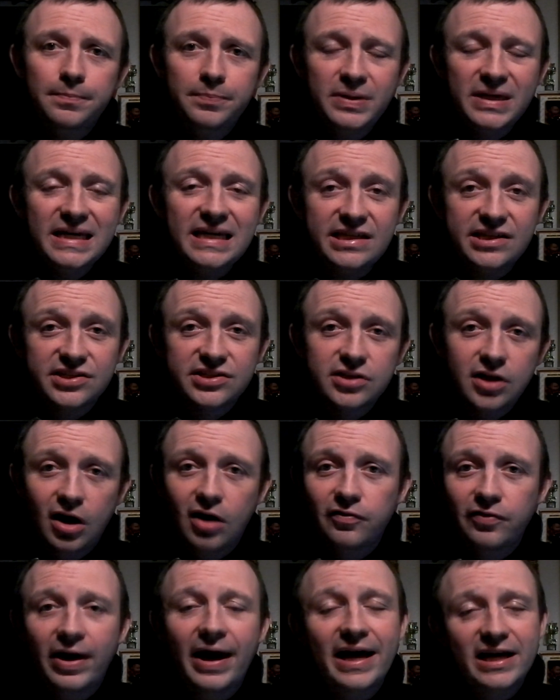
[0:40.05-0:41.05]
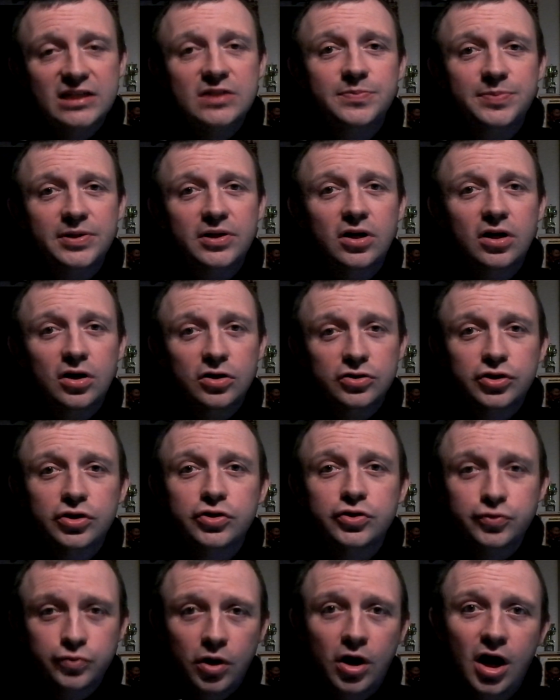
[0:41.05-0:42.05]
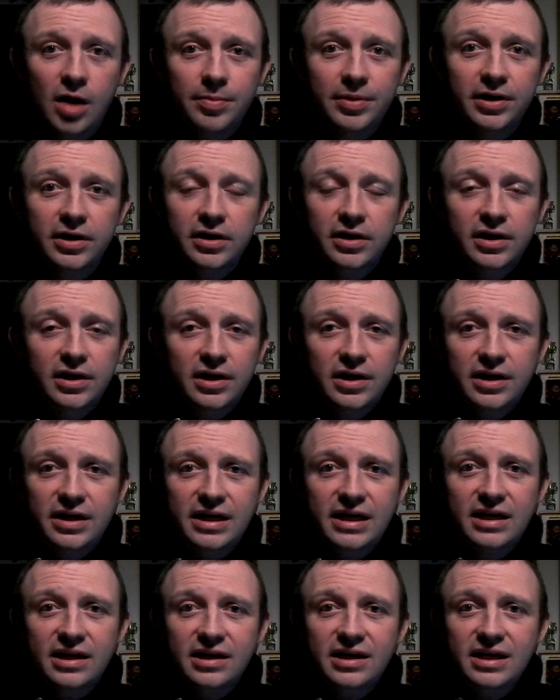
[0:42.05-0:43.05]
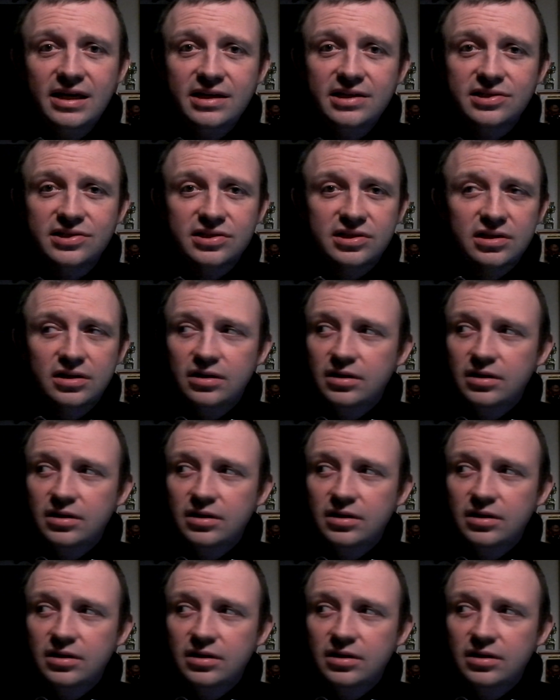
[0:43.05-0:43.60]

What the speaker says: piece of espionage drama. It is